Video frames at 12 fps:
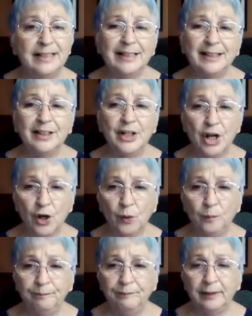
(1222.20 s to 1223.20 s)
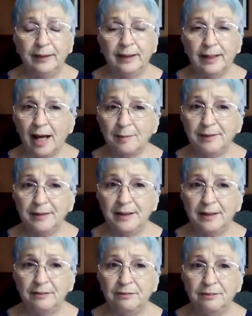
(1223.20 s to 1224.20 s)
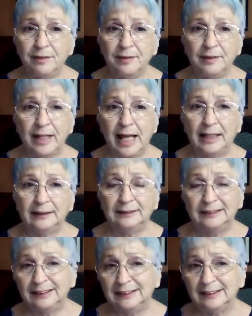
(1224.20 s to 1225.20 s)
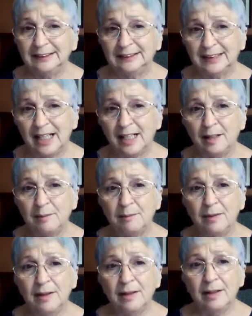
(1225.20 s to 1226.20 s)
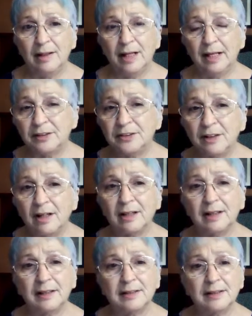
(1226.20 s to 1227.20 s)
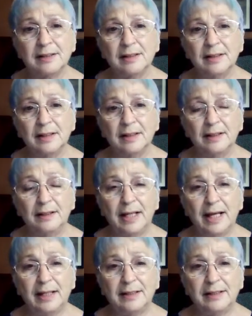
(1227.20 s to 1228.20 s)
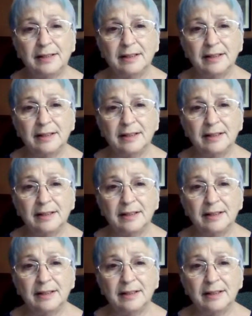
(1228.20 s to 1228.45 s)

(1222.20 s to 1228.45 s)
you know, I believe that Jesus came and taught us that